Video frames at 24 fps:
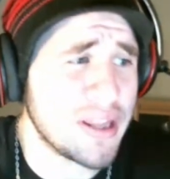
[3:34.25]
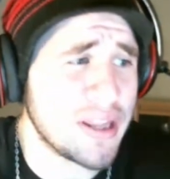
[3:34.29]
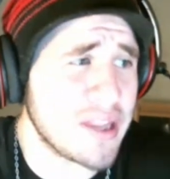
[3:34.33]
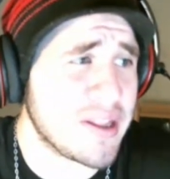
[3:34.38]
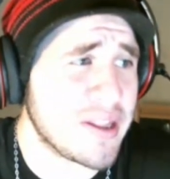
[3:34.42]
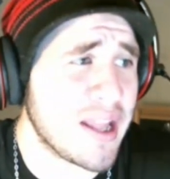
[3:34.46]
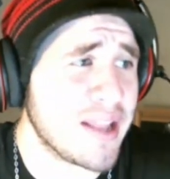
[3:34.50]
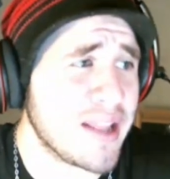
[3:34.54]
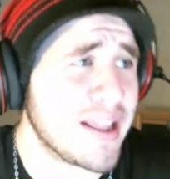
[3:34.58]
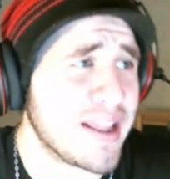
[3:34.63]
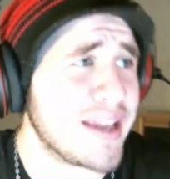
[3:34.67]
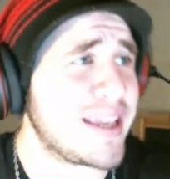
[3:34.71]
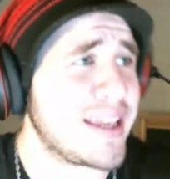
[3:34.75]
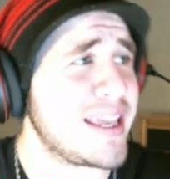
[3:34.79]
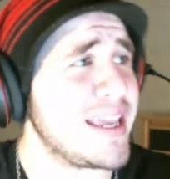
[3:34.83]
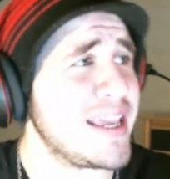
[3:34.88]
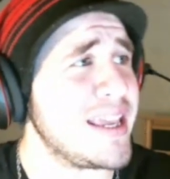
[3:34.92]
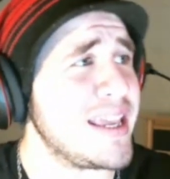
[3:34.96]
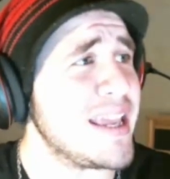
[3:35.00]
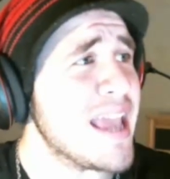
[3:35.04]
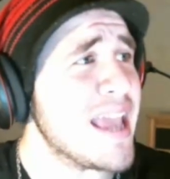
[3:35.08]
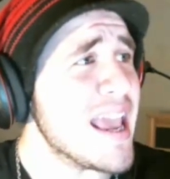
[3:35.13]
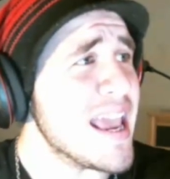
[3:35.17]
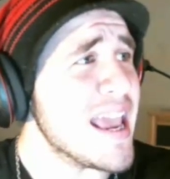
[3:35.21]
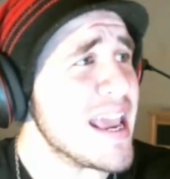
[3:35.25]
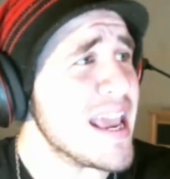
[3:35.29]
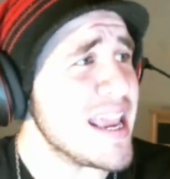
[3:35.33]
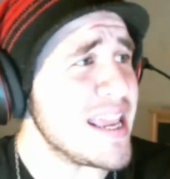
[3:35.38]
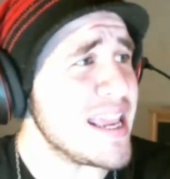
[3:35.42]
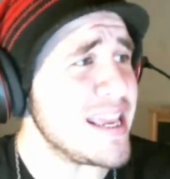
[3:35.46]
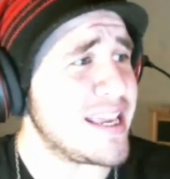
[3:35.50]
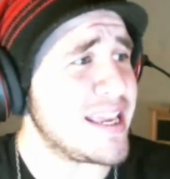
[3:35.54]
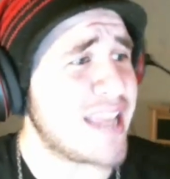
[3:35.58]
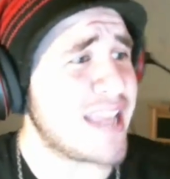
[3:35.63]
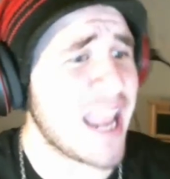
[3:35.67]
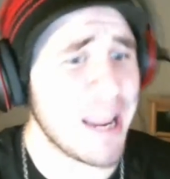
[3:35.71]
It's not like he
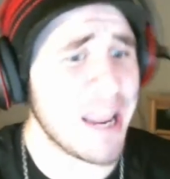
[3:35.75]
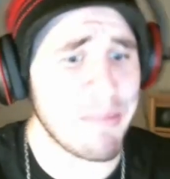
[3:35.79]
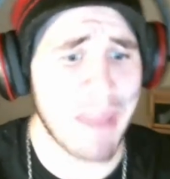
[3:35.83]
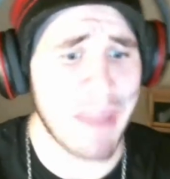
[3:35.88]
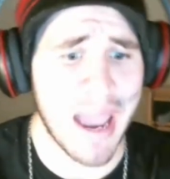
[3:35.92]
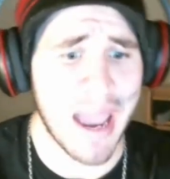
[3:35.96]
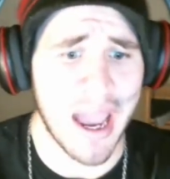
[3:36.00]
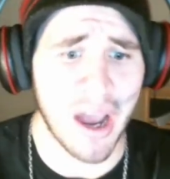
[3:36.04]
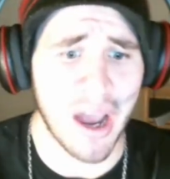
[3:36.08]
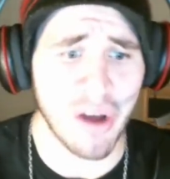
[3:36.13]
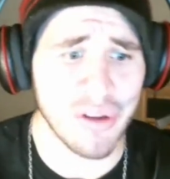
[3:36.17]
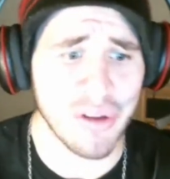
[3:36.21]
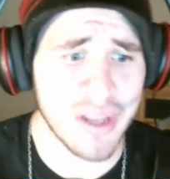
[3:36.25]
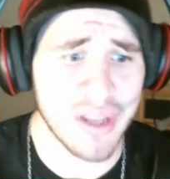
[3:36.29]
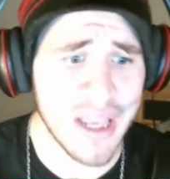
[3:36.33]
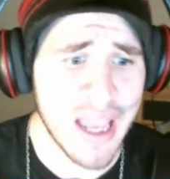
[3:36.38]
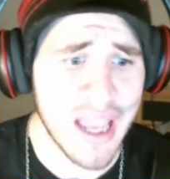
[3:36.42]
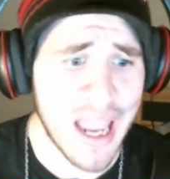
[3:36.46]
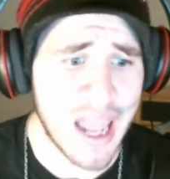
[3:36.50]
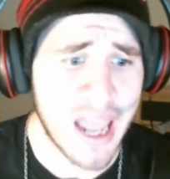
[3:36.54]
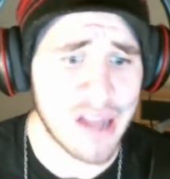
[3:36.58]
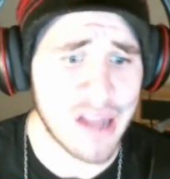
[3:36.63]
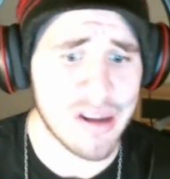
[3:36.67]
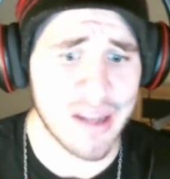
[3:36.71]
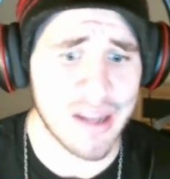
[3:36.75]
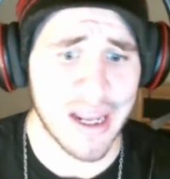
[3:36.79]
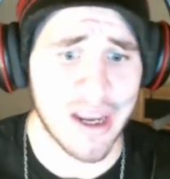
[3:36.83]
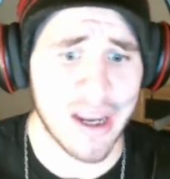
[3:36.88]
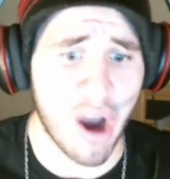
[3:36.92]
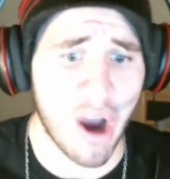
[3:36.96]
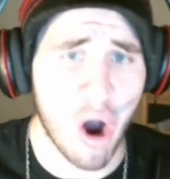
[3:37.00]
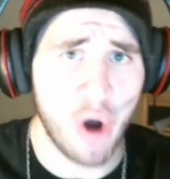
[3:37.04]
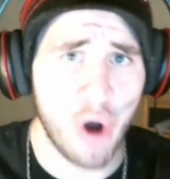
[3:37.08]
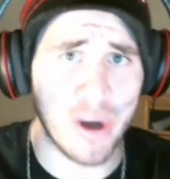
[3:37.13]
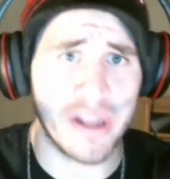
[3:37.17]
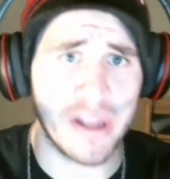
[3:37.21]
came out and it's like,
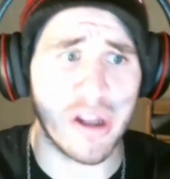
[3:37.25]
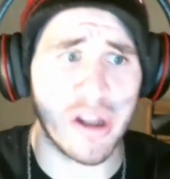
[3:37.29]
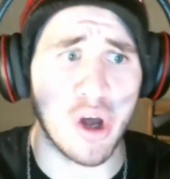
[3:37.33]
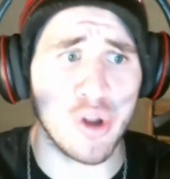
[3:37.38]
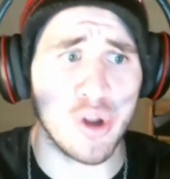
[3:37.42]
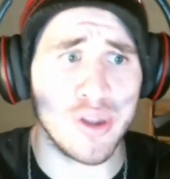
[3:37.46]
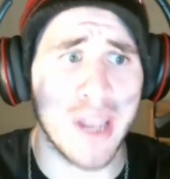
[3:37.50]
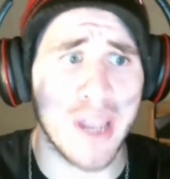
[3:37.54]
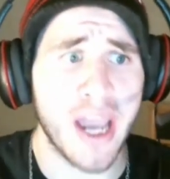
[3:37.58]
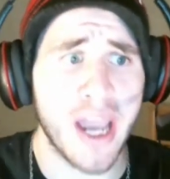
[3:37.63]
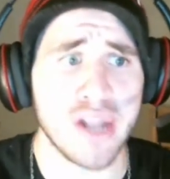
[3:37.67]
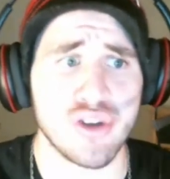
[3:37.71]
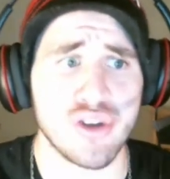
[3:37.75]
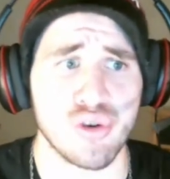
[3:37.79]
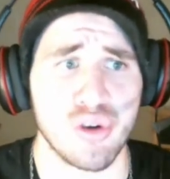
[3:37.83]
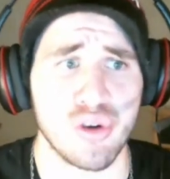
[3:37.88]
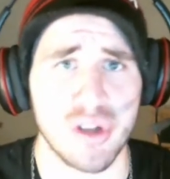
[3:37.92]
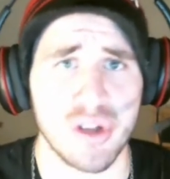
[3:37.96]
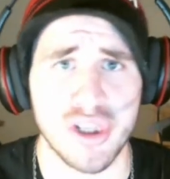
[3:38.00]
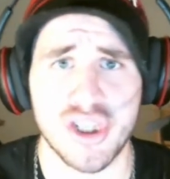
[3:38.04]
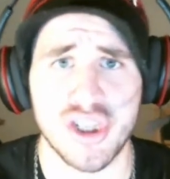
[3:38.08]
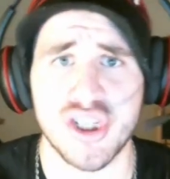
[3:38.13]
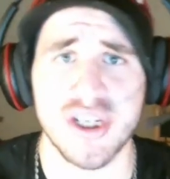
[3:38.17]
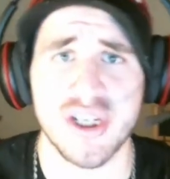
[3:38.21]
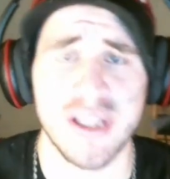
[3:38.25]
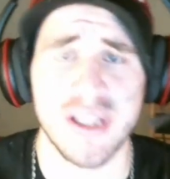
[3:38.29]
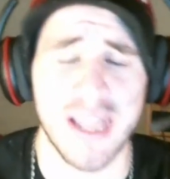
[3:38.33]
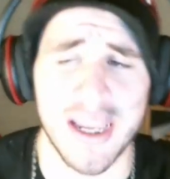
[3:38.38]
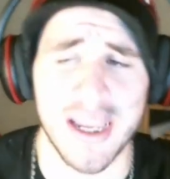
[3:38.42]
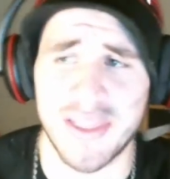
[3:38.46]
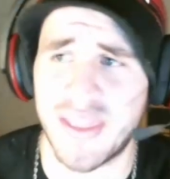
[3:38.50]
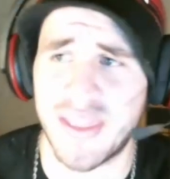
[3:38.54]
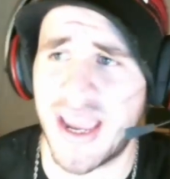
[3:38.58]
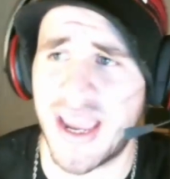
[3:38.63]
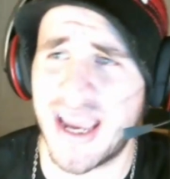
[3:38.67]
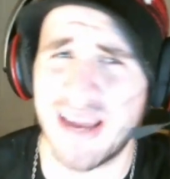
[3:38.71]
oh, he's all natural and shit
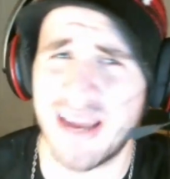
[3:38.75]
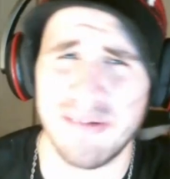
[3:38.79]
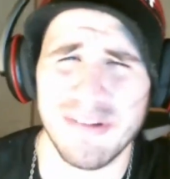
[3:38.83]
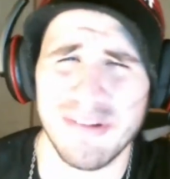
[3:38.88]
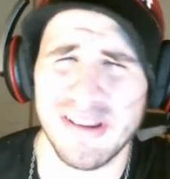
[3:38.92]
like that.